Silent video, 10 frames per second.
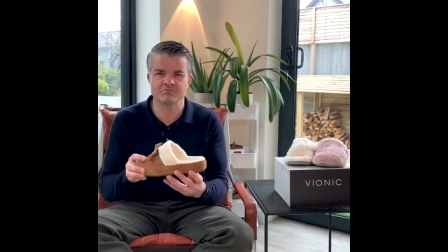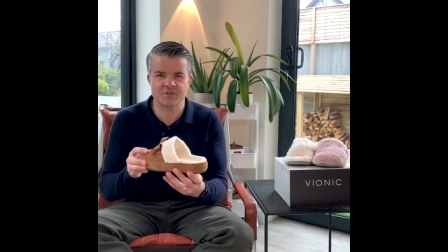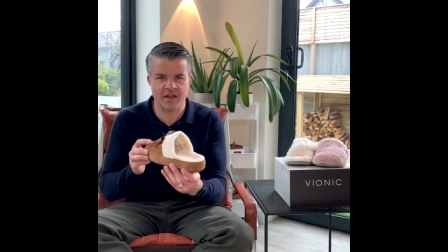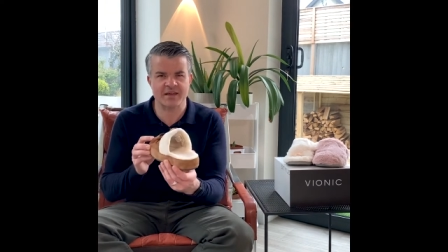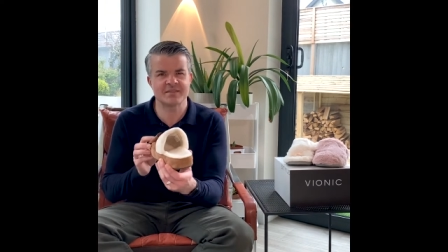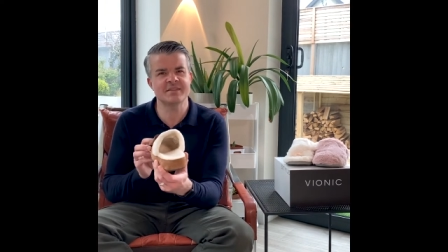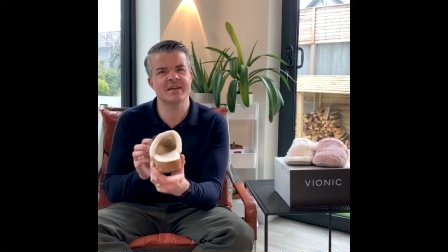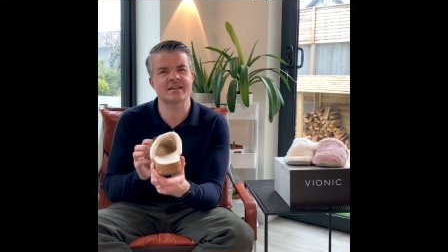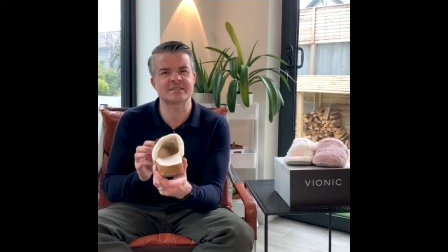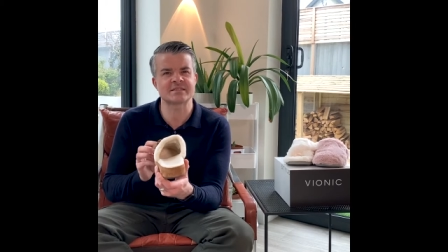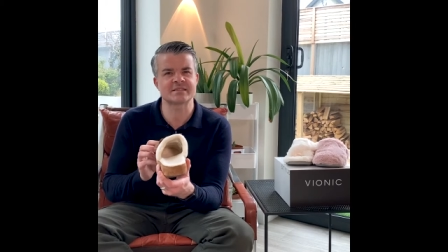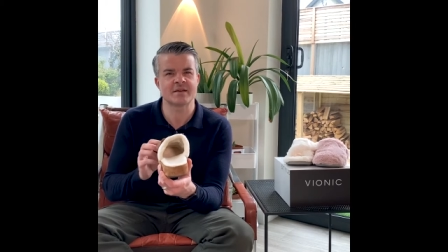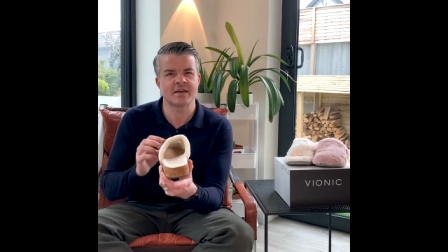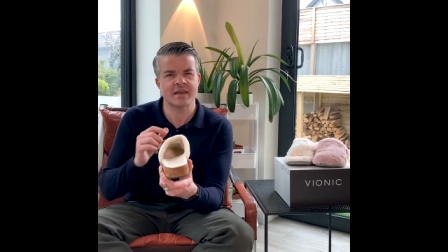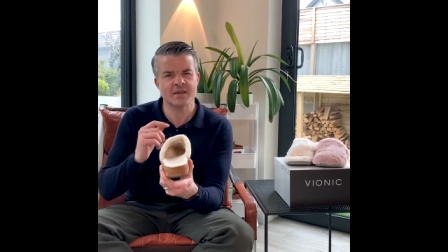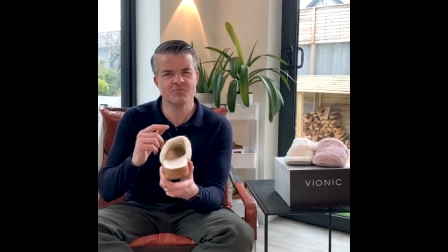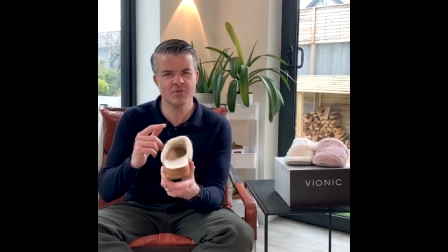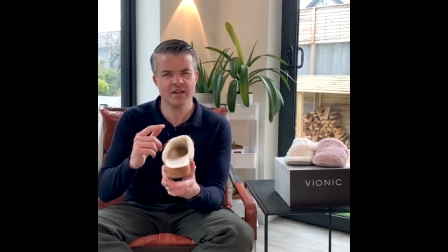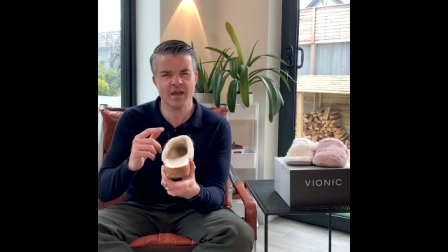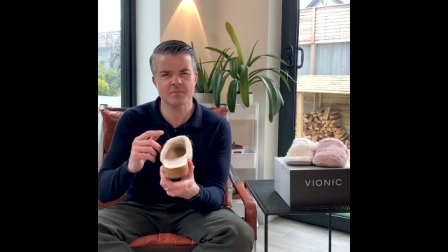like this, it can
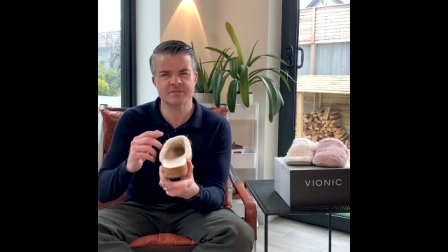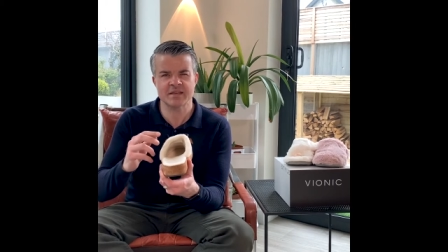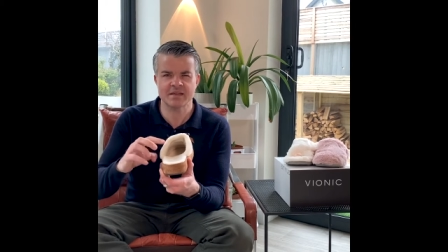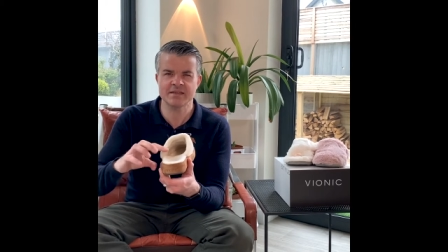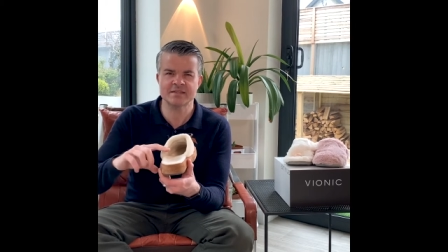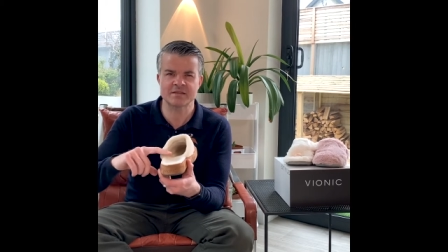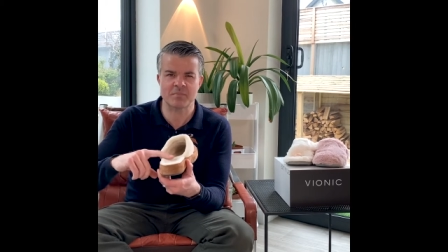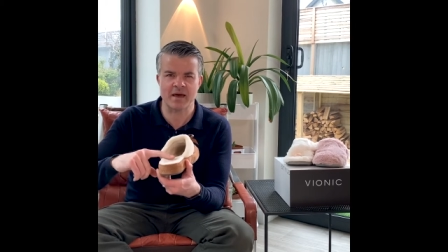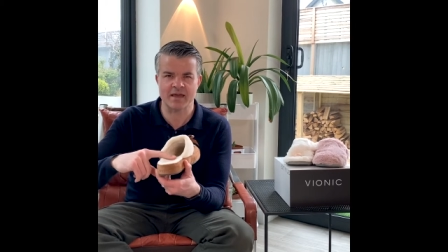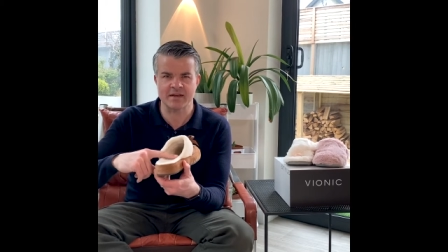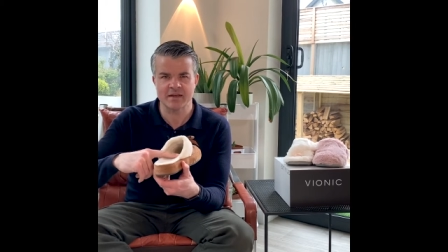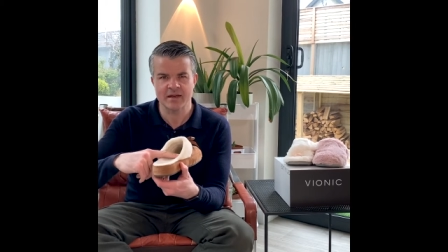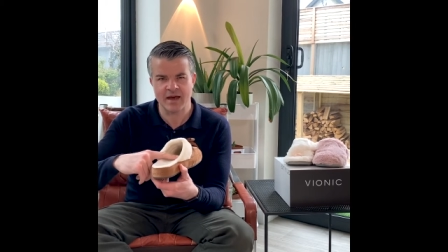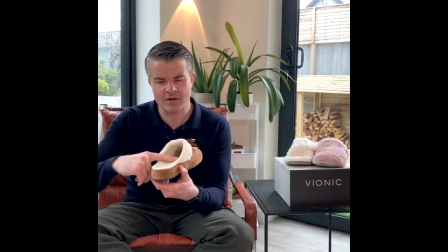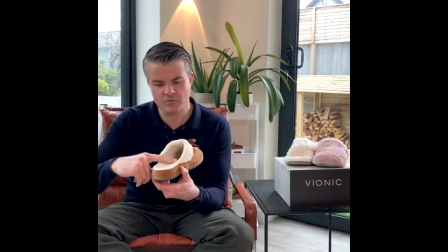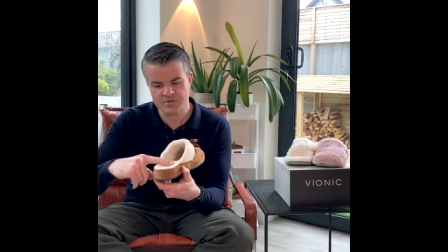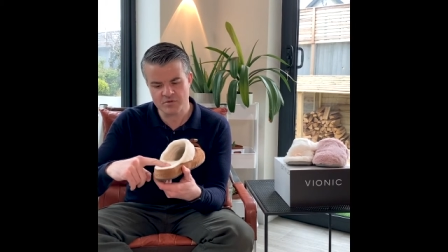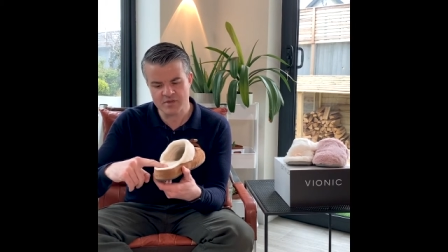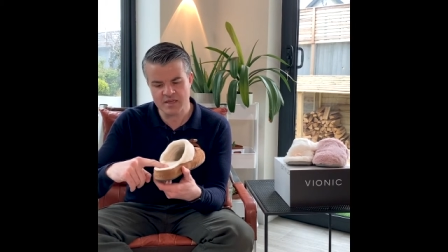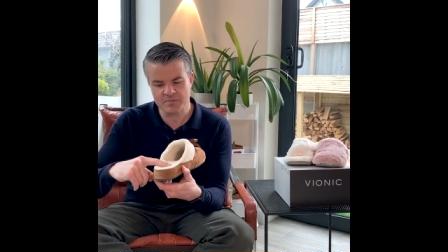really help to ease the pain and
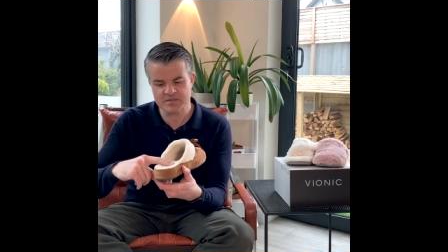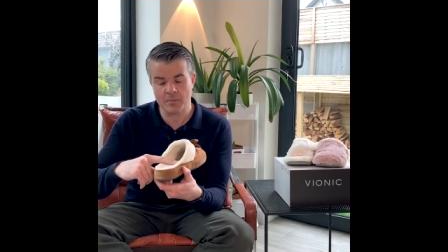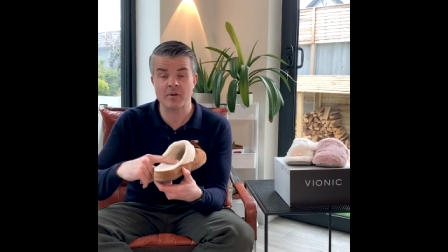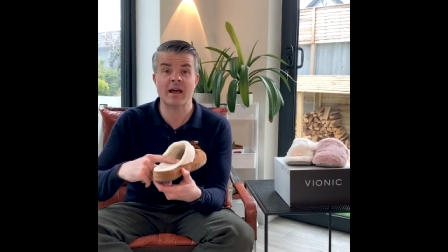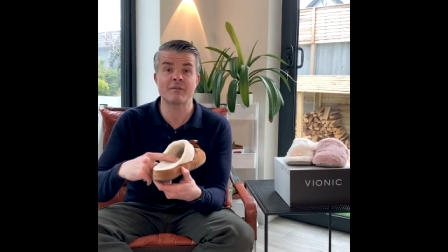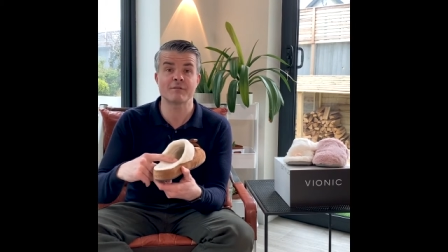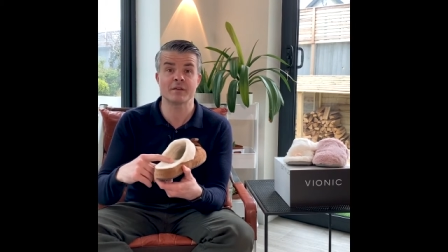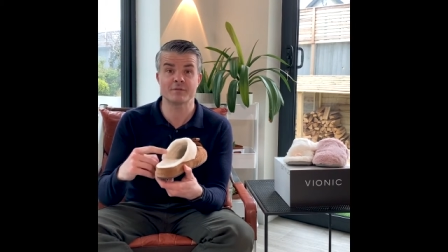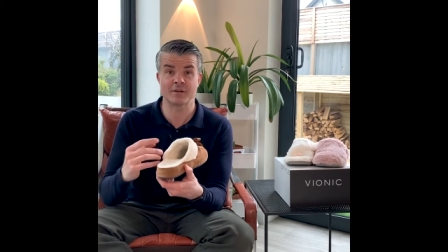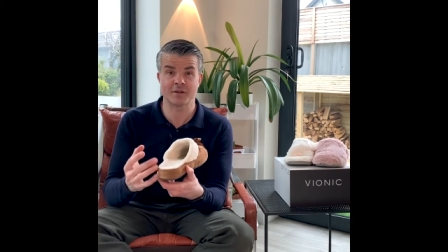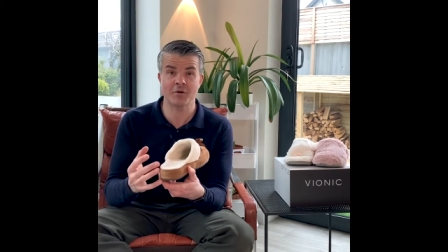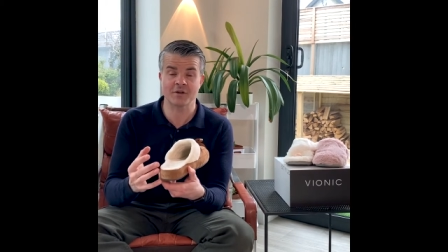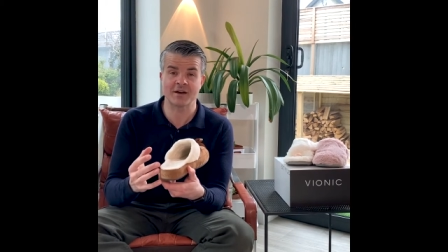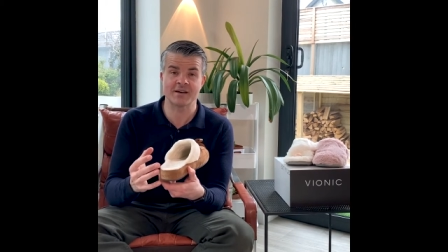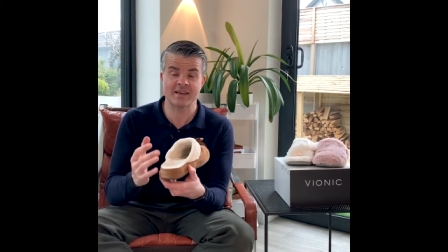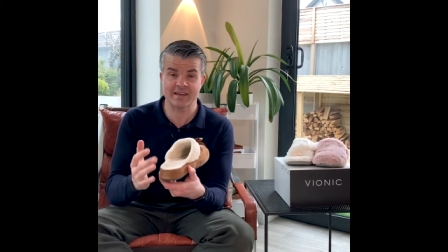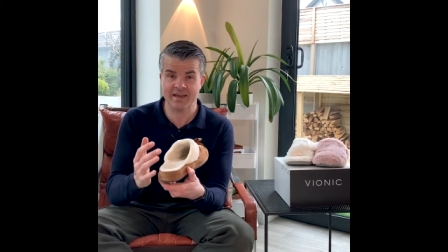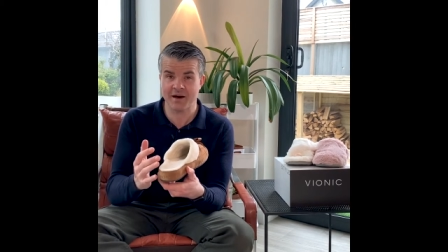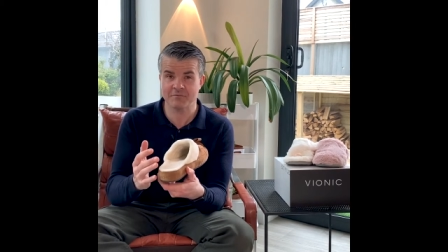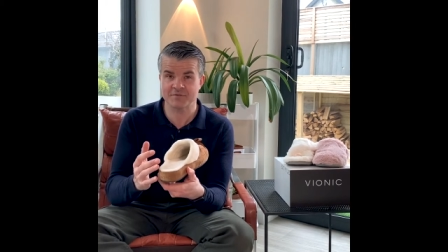also keep us up on our feet for longer in
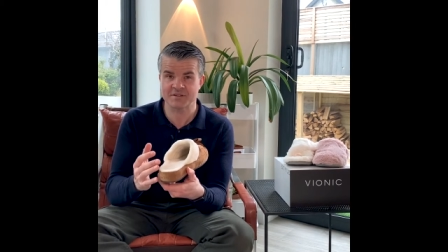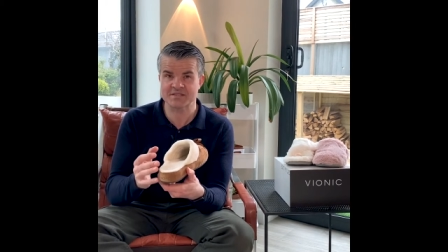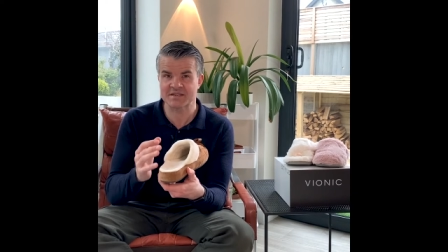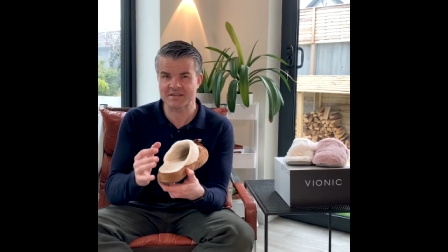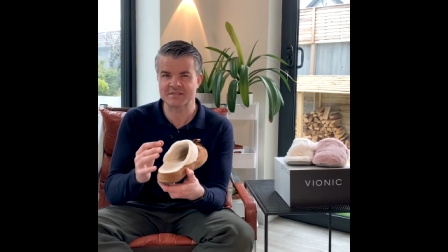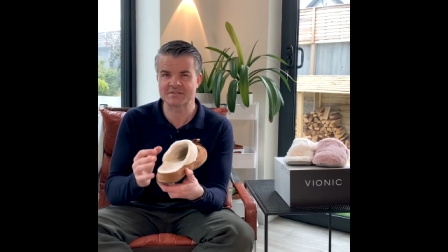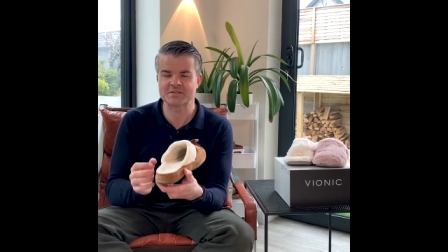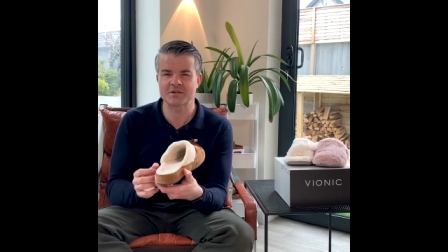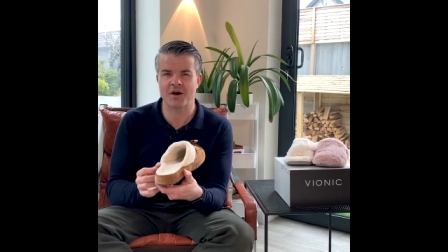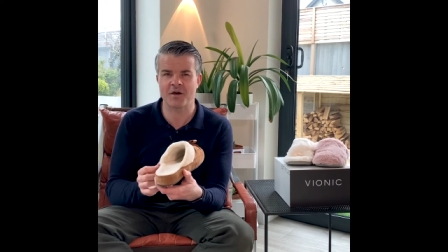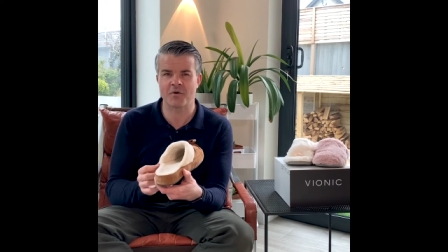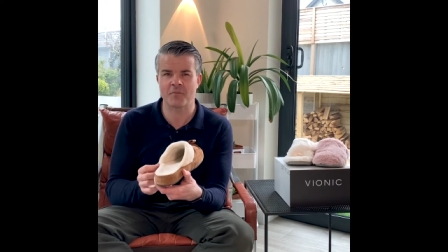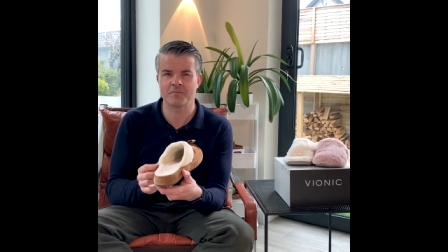comfort and style.